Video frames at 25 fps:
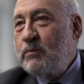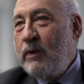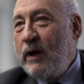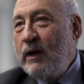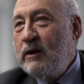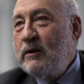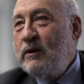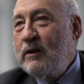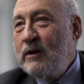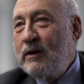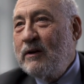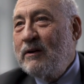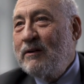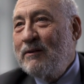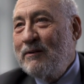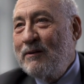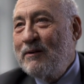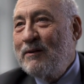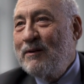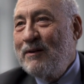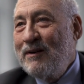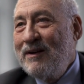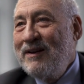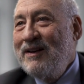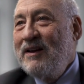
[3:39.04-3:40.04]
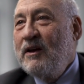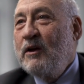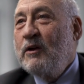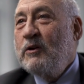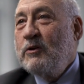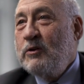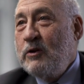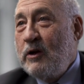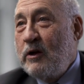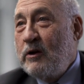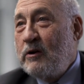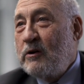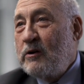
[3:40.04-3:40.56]
spending
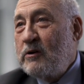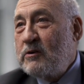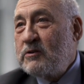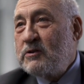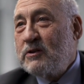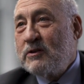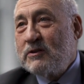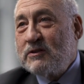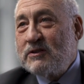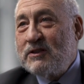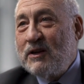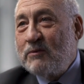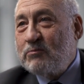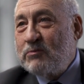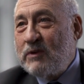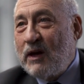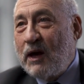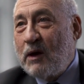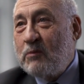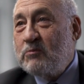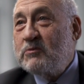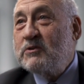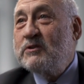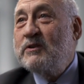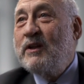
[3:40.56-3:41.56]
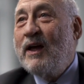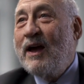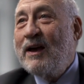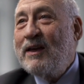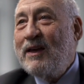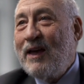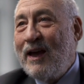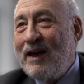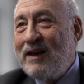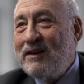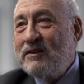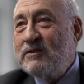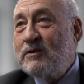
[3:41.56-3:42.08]
years and sometimes
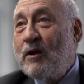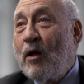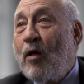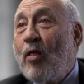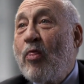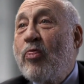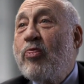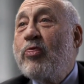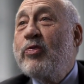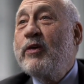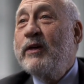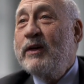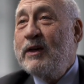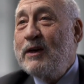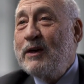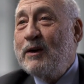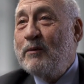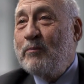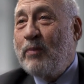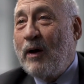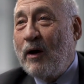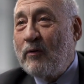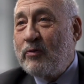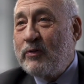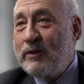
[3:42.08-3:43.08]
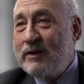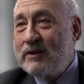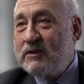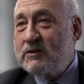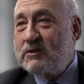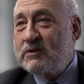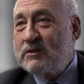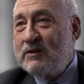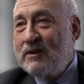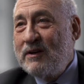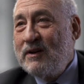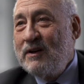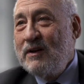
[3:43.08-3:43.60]
decades thinking about
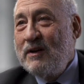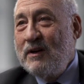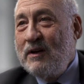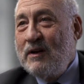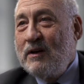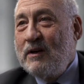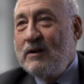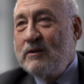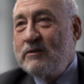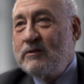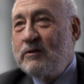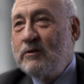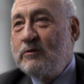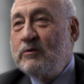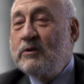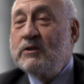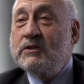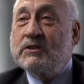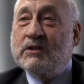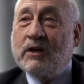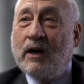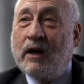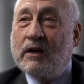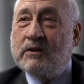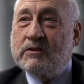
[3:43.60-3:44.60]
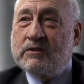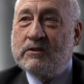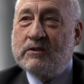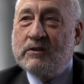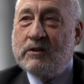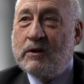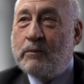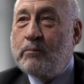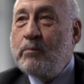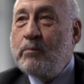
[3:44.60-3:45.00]
this to discuss and